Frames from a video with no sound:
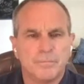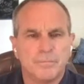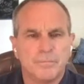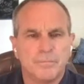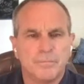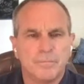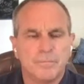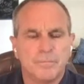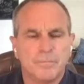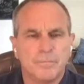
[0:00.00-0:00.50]

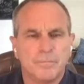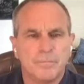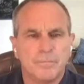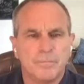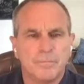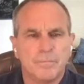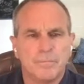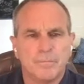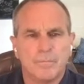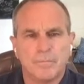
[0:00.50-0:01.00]

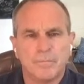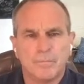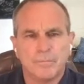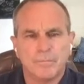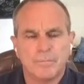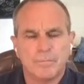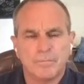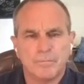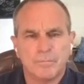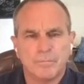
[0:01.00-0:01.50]

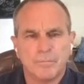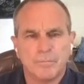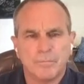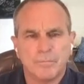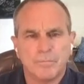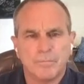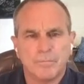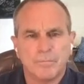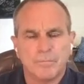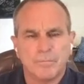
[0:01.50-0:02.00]

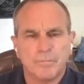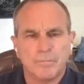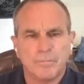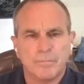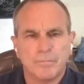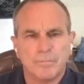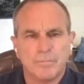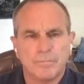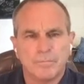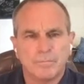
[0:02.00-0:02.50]

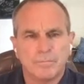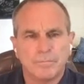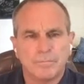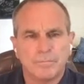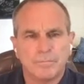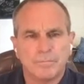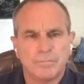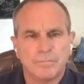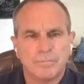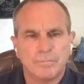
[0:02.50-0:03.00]

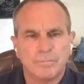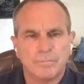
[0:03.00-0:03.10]
(silent)